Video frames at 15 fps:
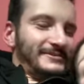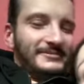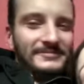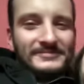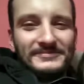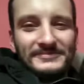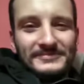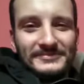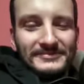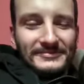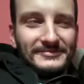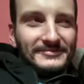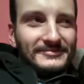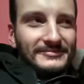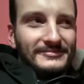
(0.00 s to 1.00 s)

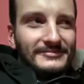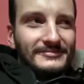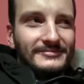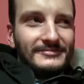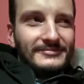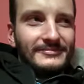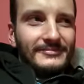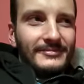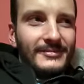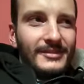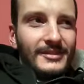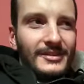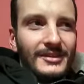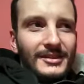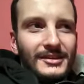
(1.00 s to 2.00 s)

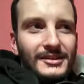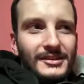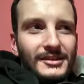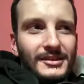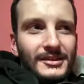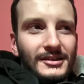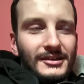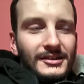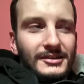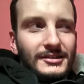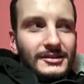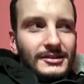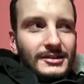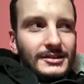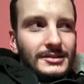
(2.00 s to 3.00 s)

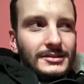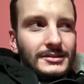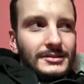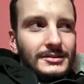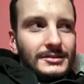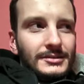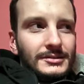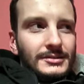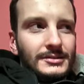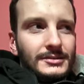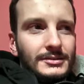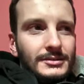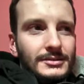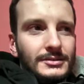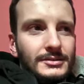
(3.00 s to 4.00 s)

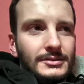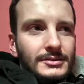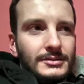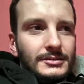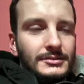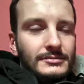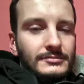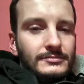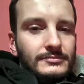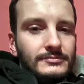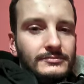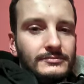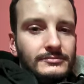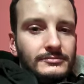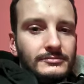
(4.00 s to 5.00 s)

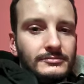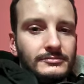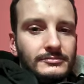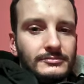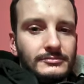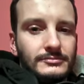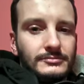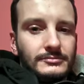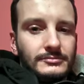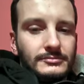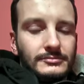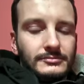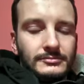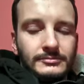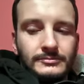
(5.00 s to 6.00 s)

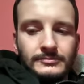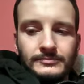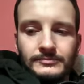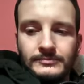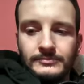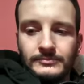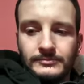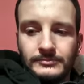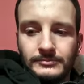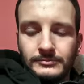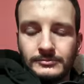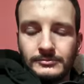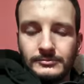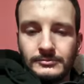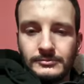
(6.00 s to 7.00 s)

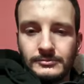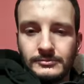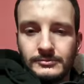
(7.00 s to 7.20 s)
This person isn't speaking.